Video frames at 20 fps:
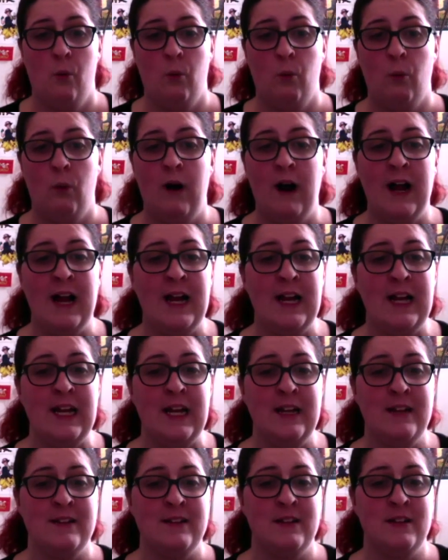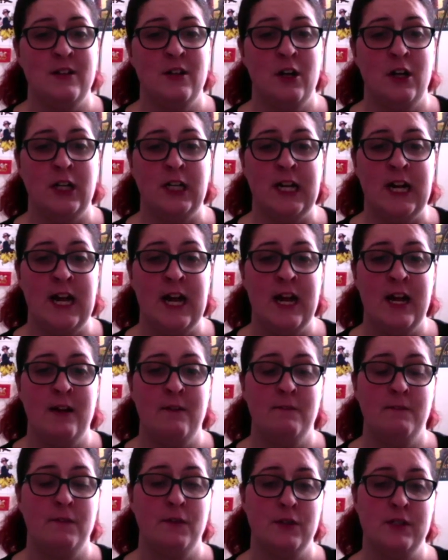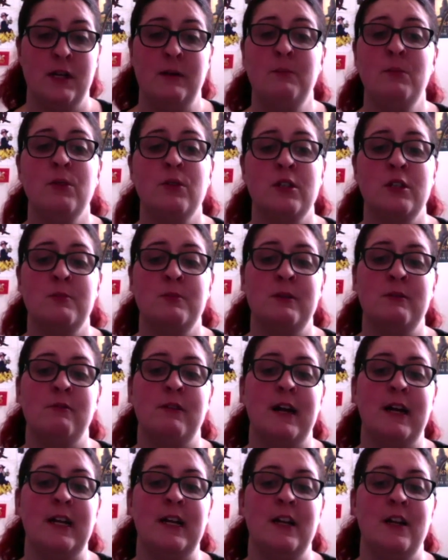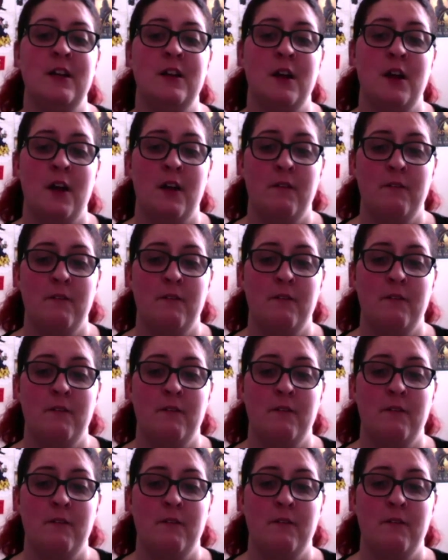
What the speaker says: Why is it okay for some books to be rated